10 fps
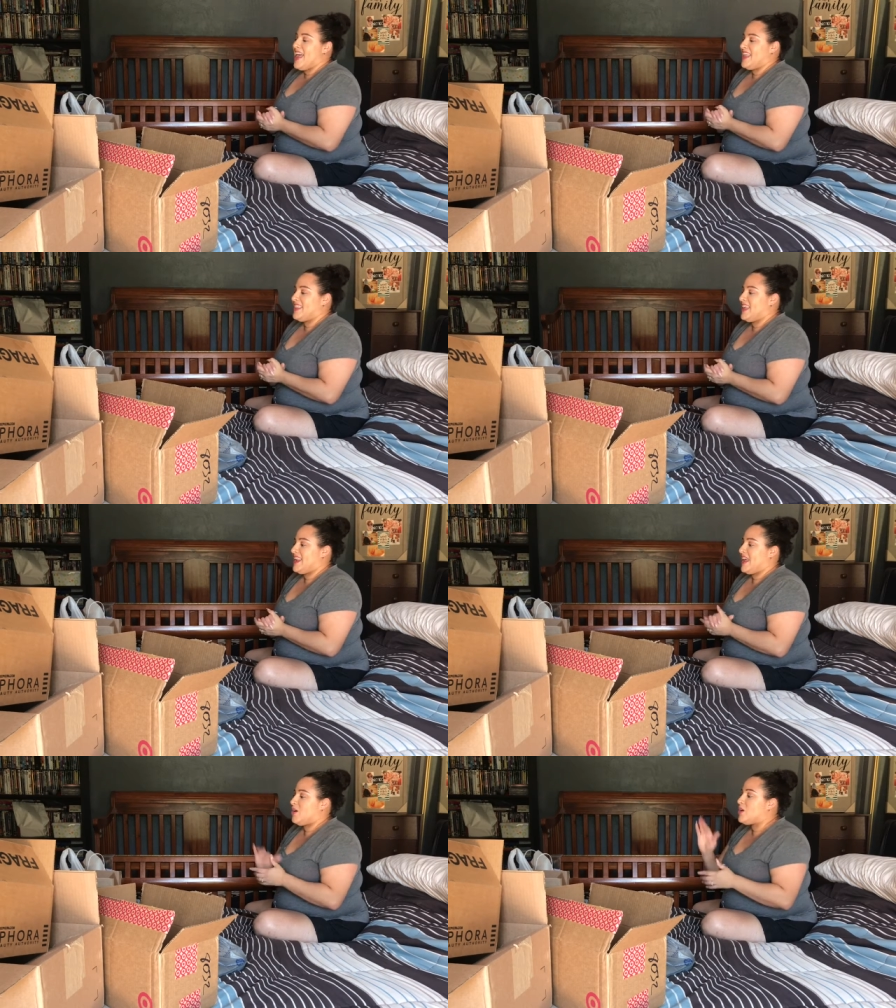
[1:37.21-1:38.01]
and
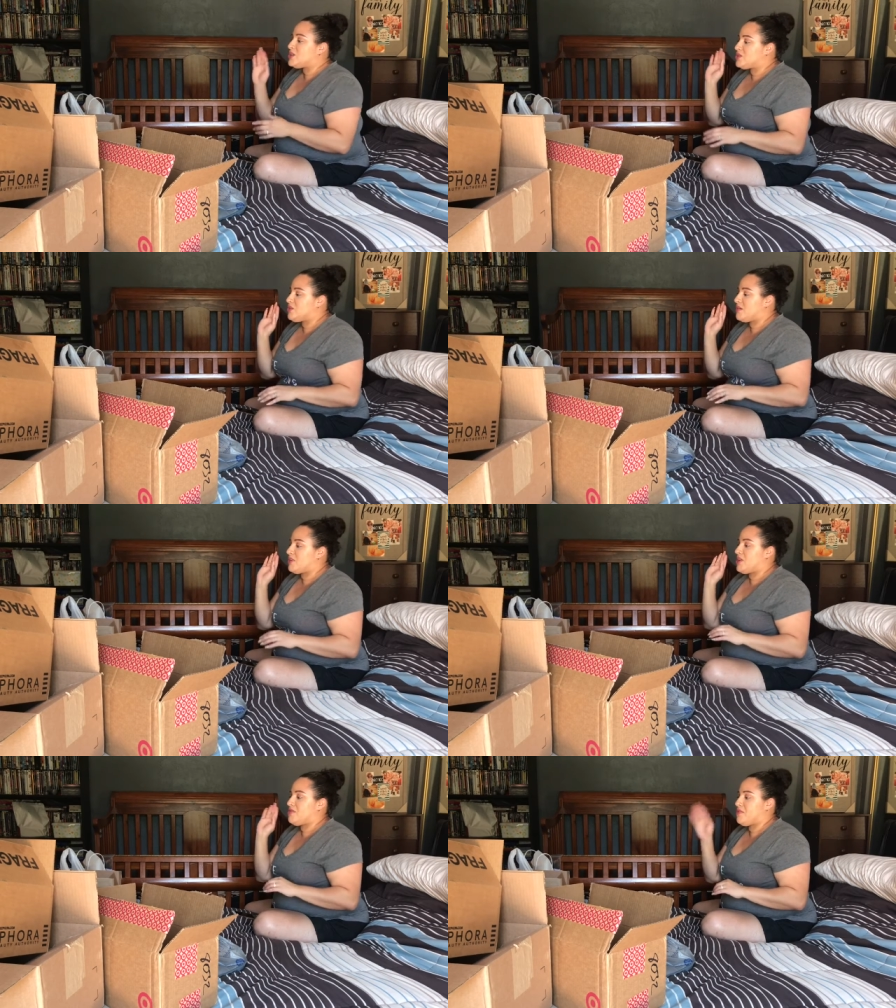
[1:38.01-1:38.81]
then I also am
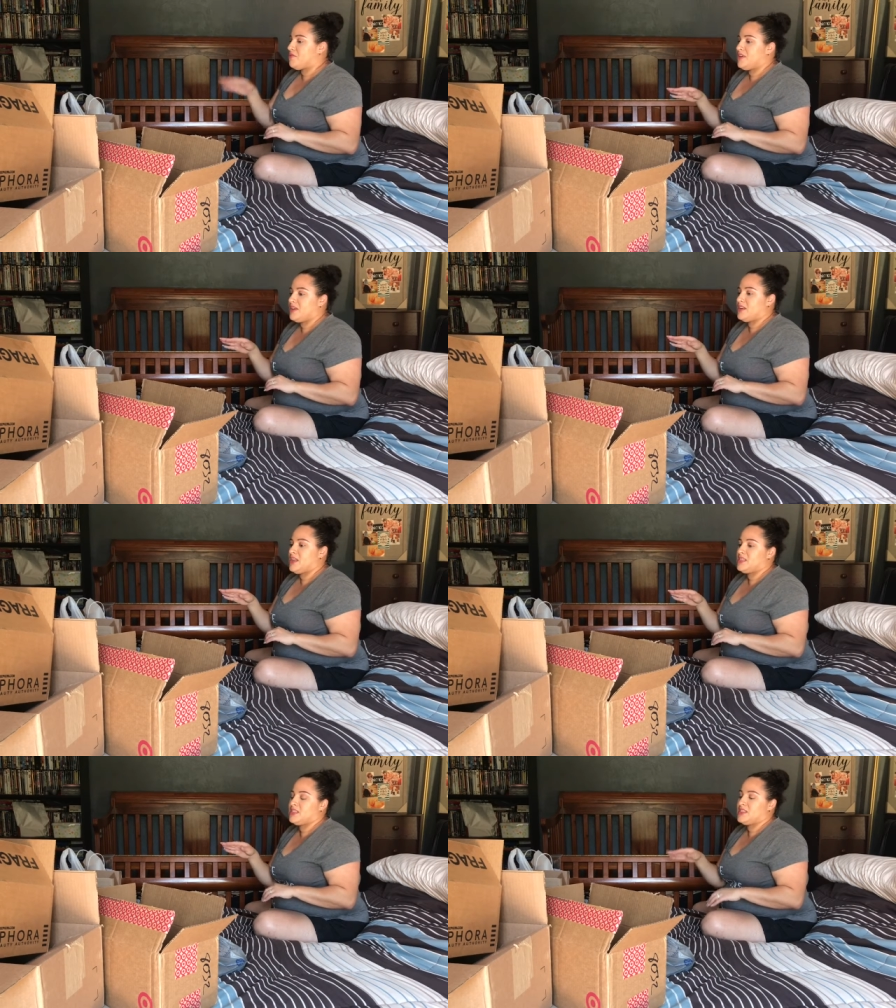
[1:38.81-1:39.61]
gonna throw in
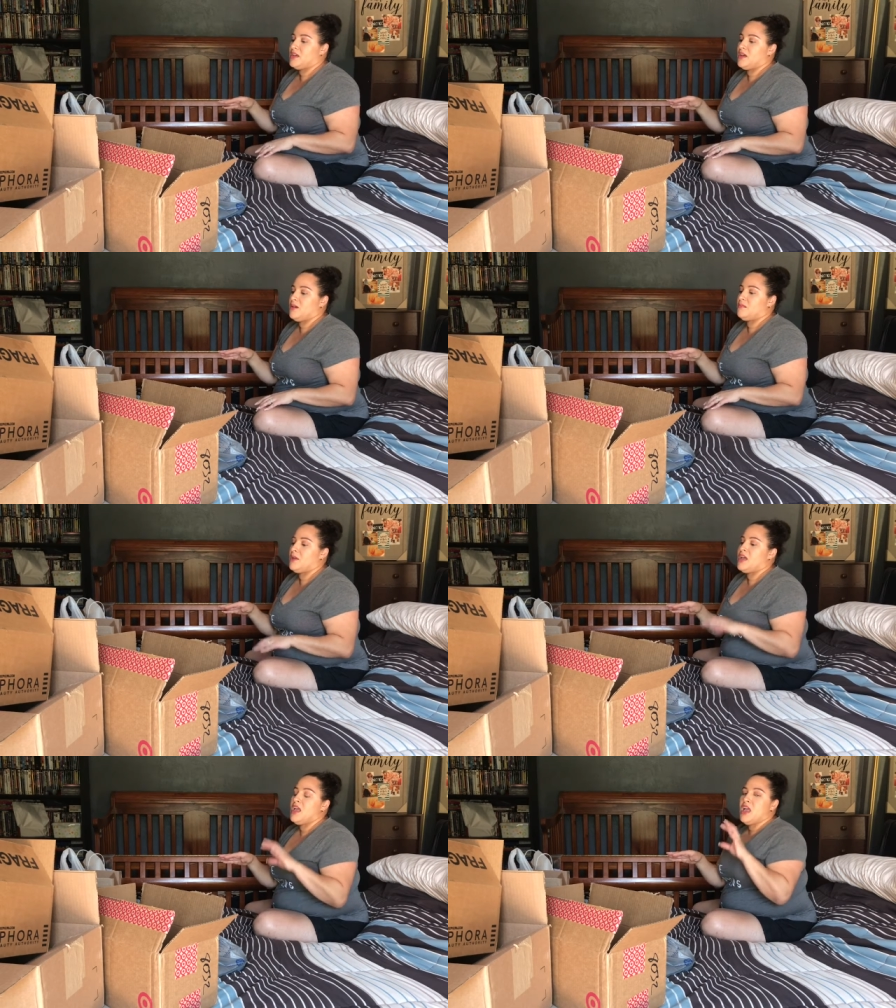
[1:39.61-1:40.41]
some